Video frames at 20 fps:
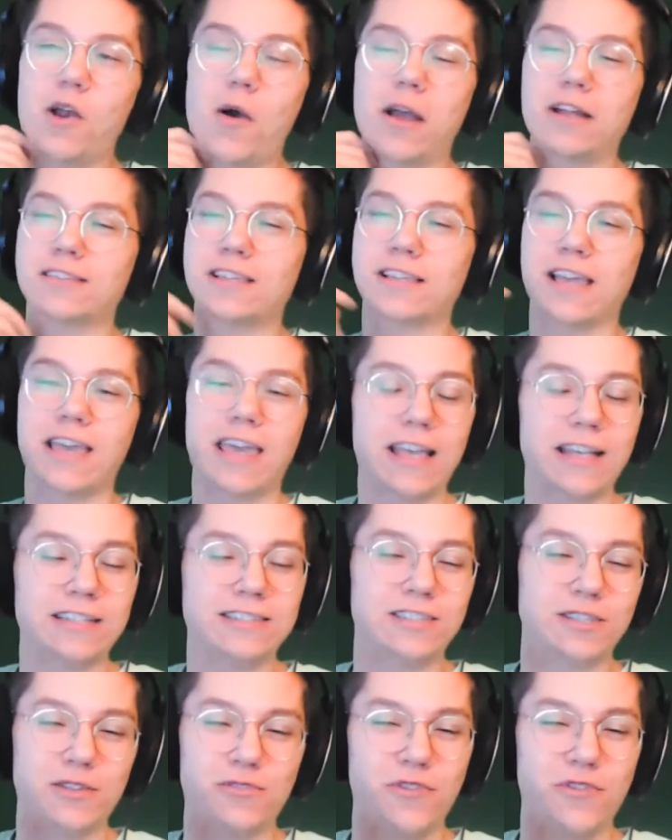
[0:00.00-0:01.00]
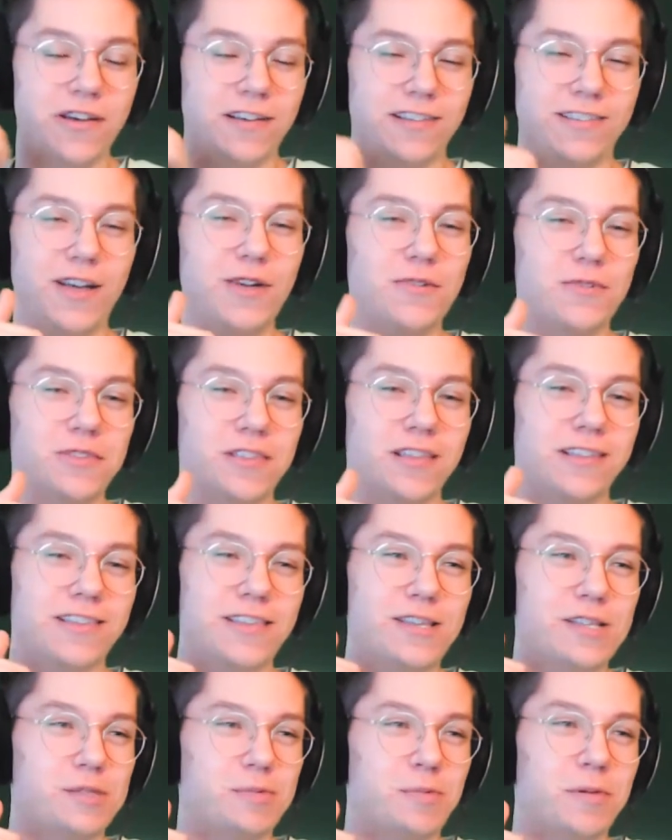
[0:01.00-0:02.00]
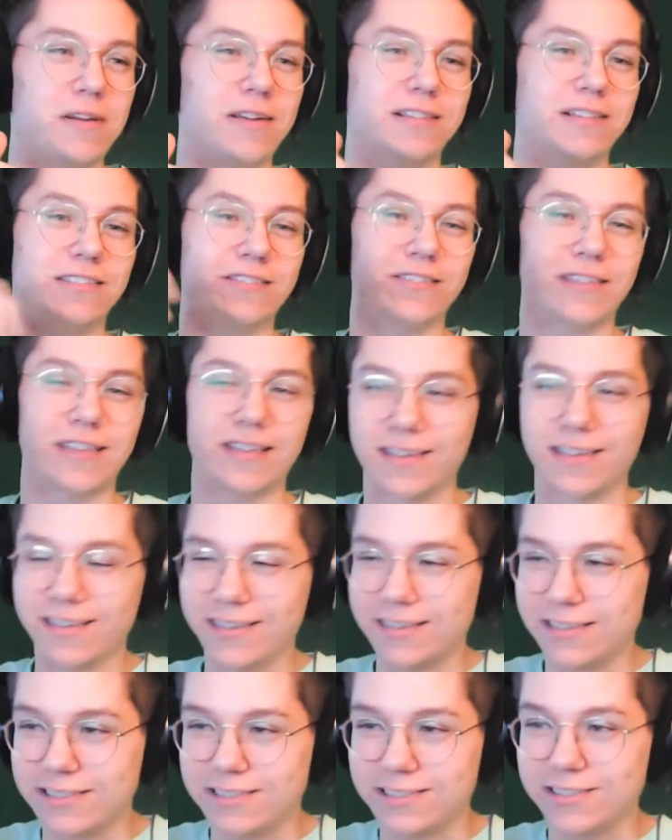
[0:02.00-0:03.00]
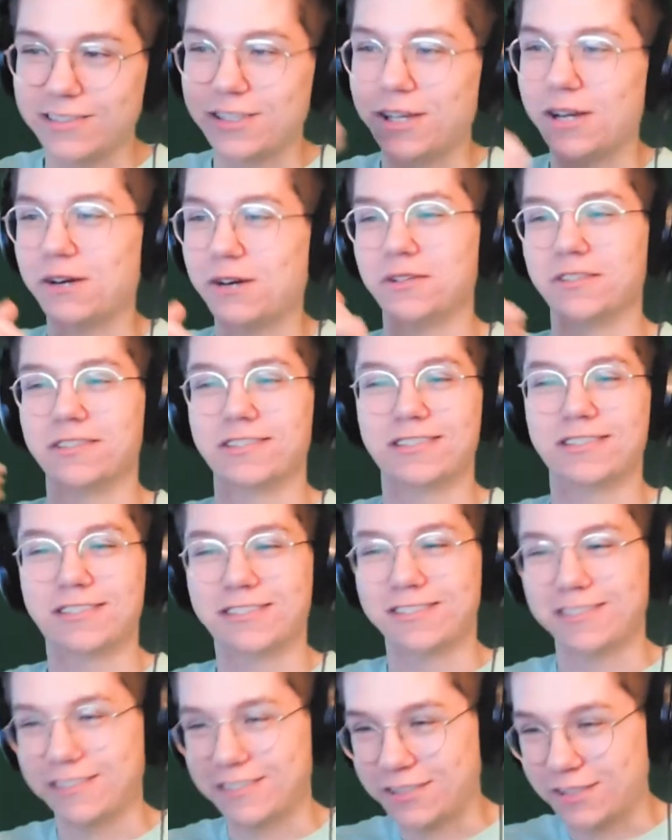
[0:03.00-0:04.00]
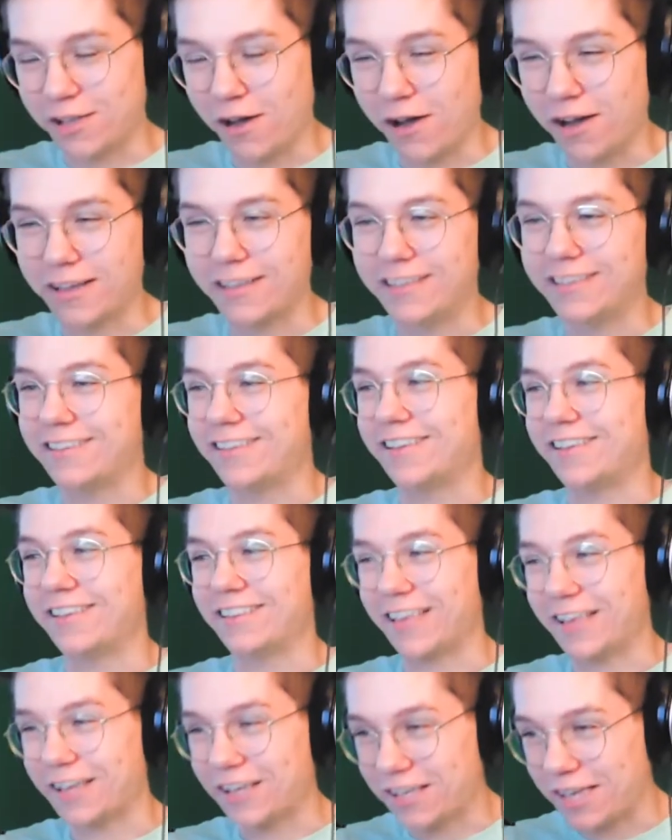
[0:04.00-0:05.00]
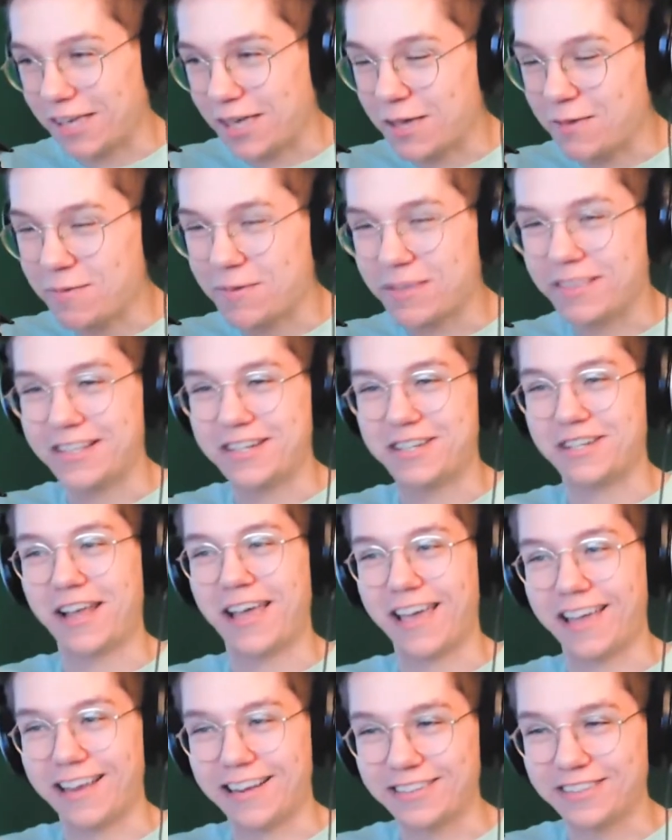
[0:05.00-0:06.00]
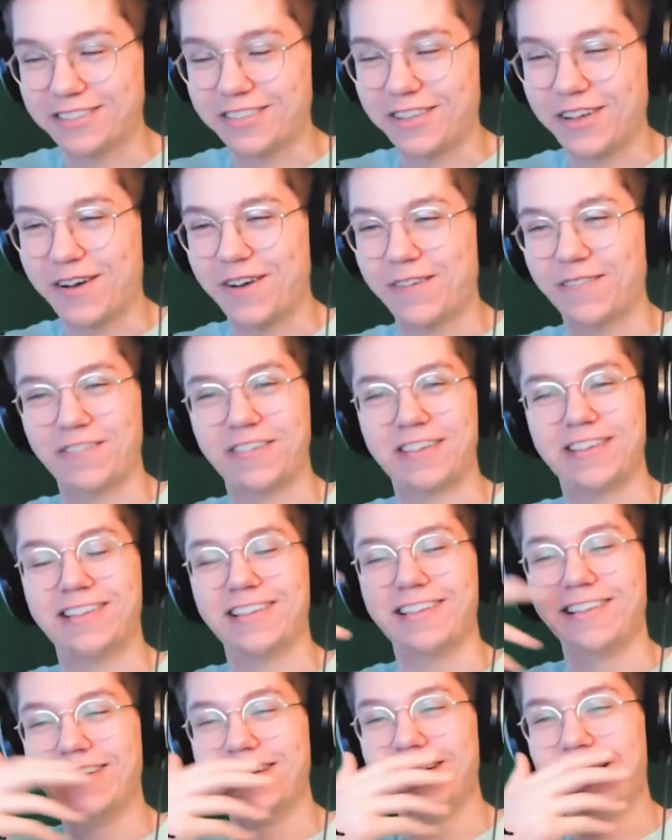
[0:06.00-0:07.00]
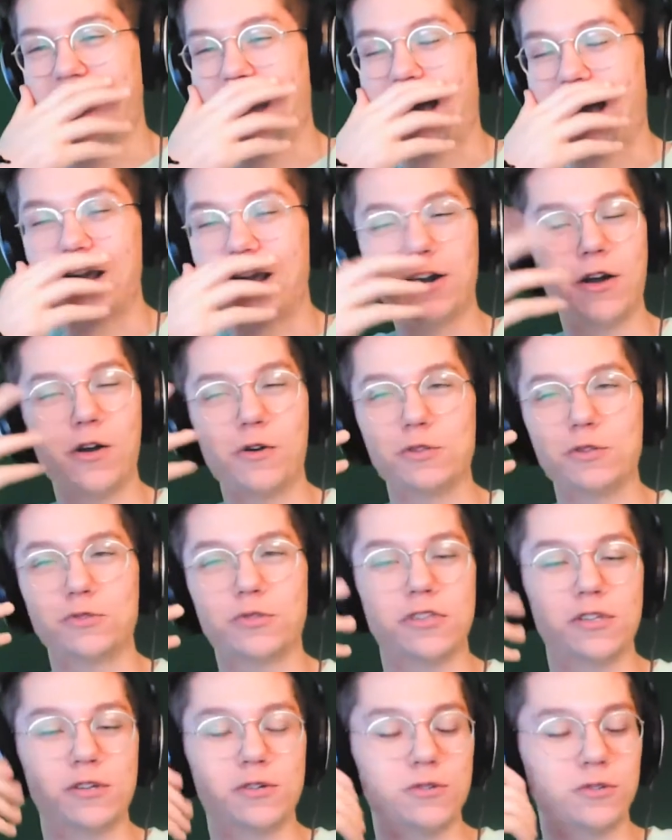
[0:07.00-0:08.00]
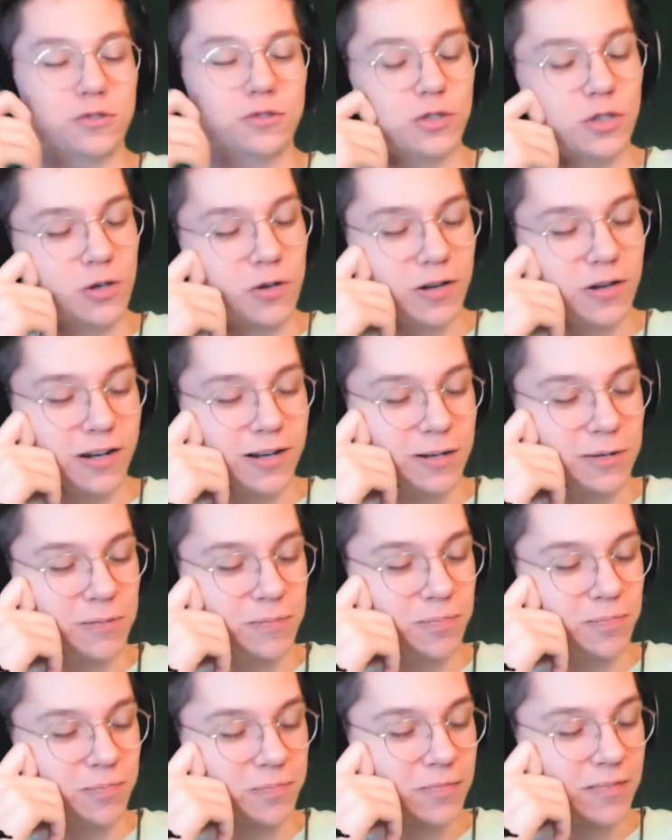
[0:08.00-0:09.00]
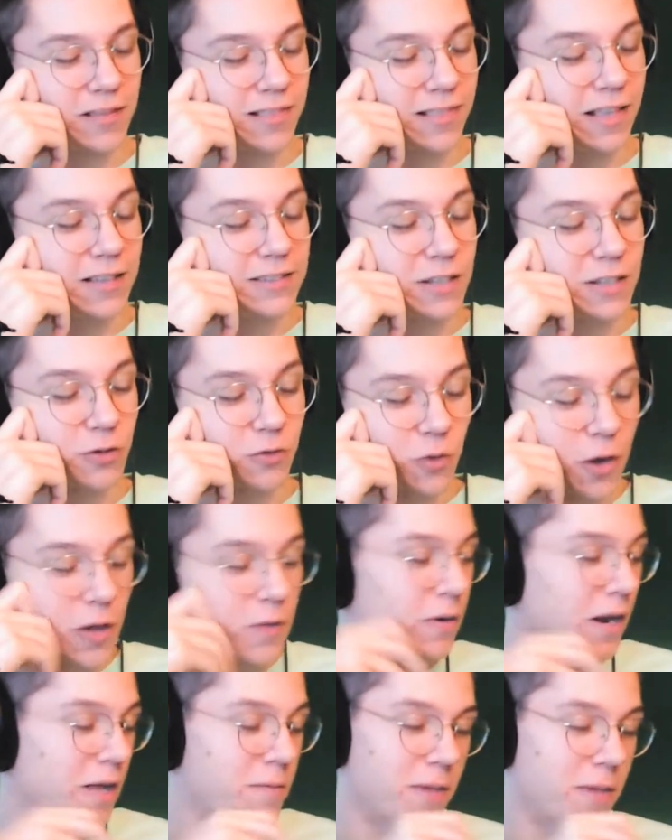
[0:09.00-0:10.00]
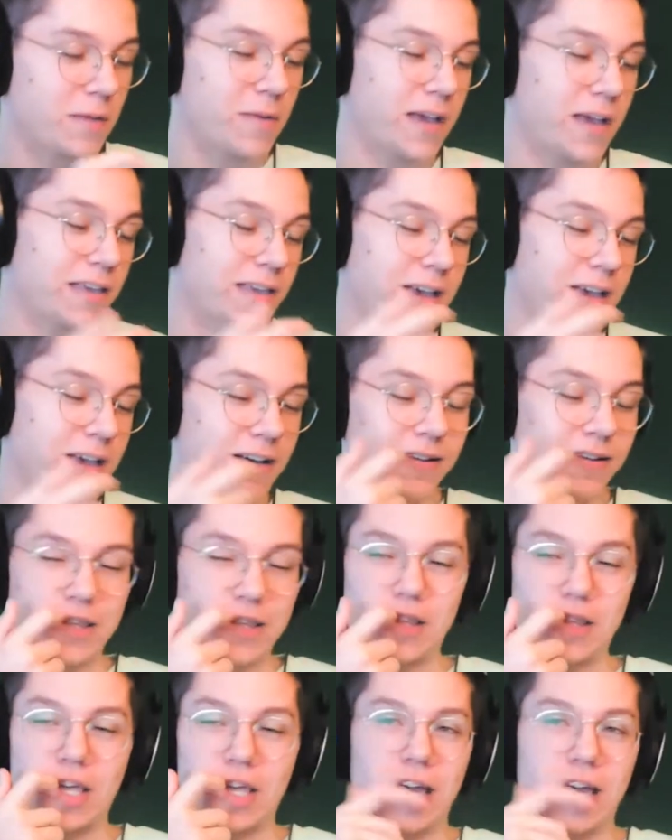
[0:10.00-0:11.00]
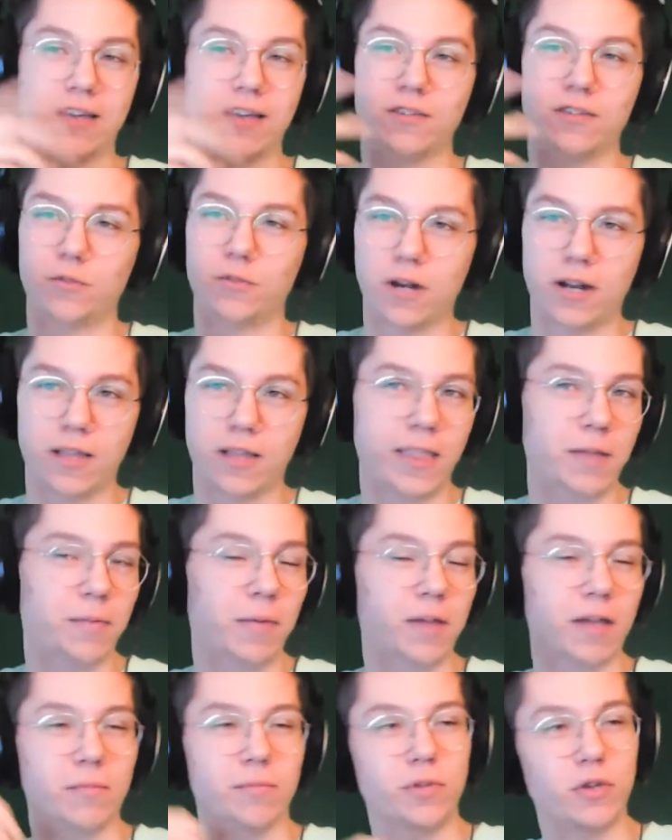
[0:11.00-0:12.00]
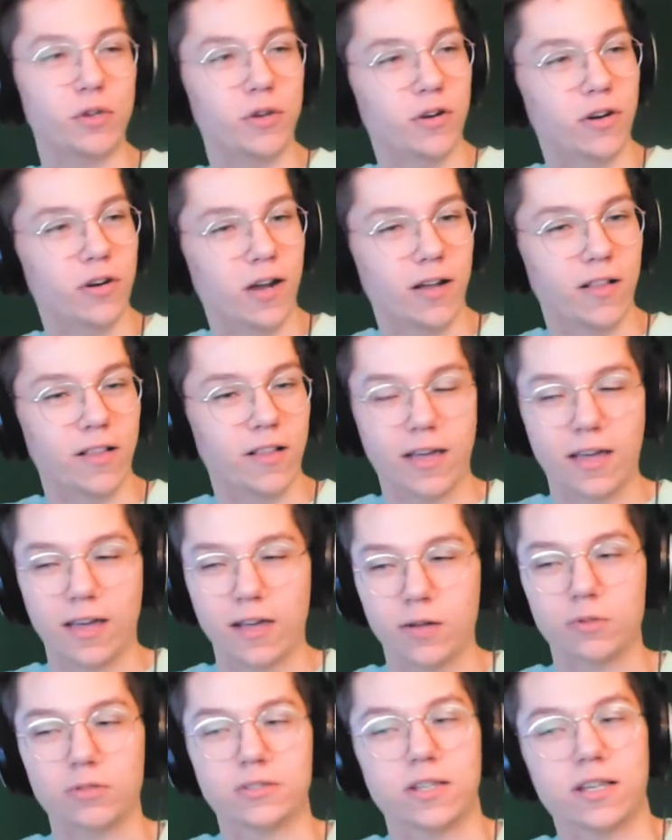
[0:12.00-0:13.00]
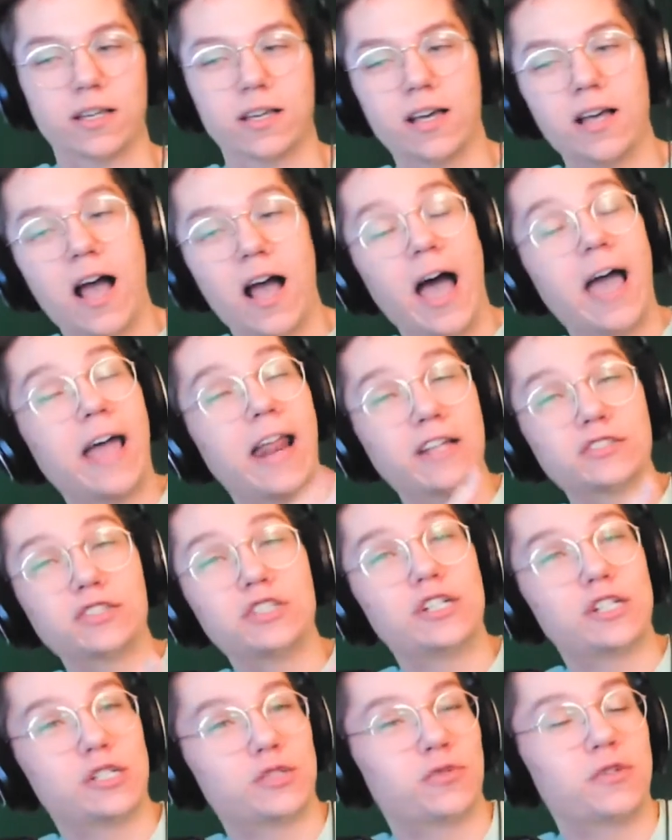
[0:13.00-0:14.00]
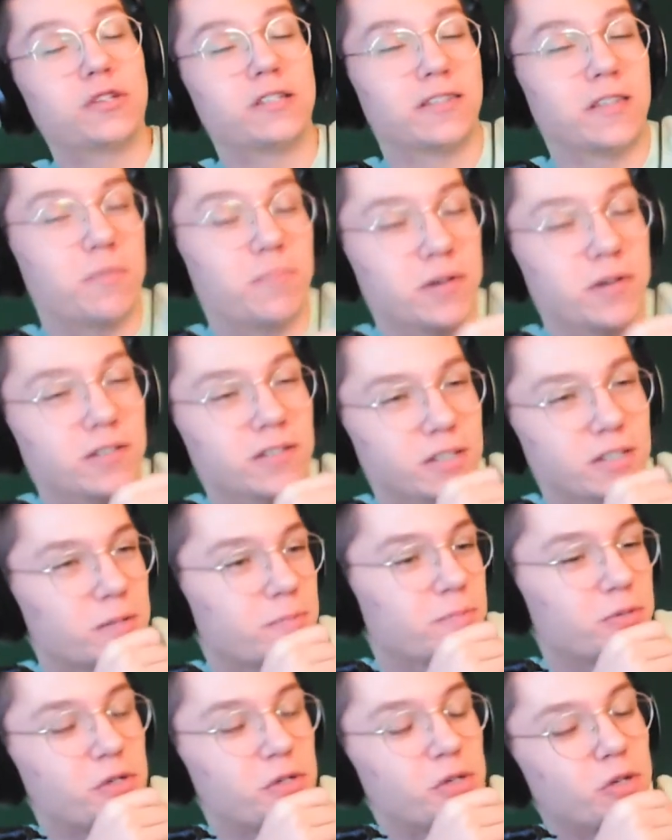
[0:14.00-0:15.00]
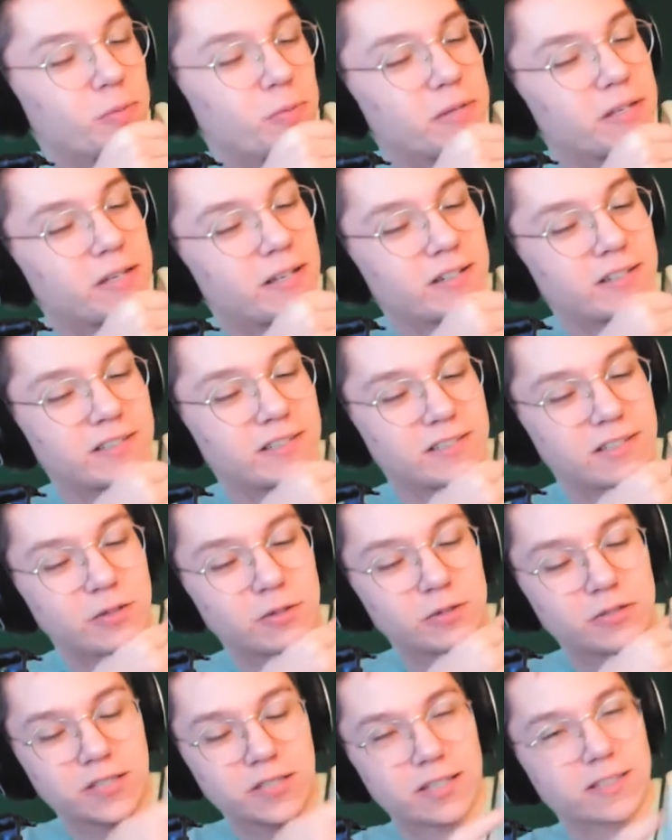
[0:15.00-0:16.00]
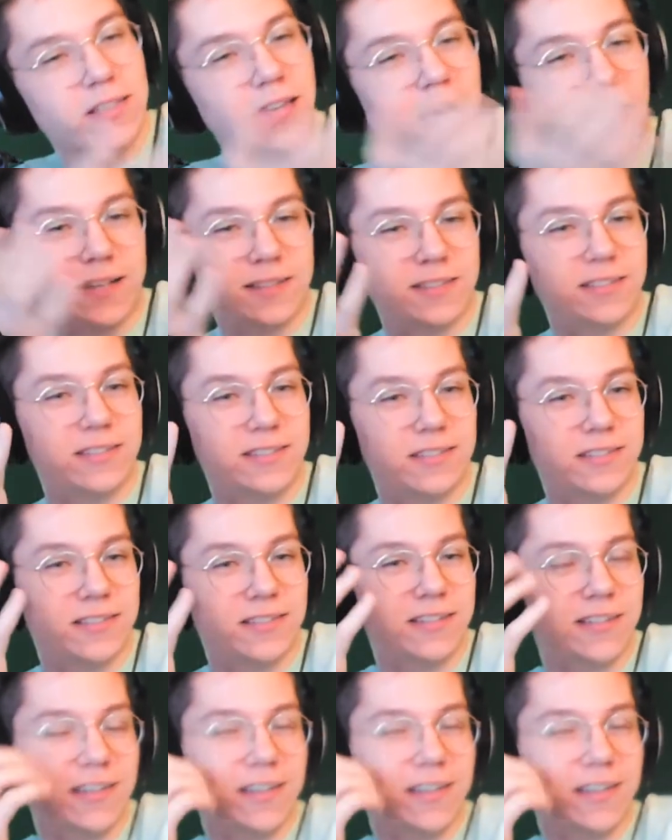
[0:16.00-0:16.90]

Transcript: I just like instantly fell in love with like the experience of like, you know, talking to like him in the chat and stuff, and I don't know, it was really cool. So that's like right when I made my account, and then like I went on like my computer. All I had was like I'd actually just recently built a computer because it was like tax season.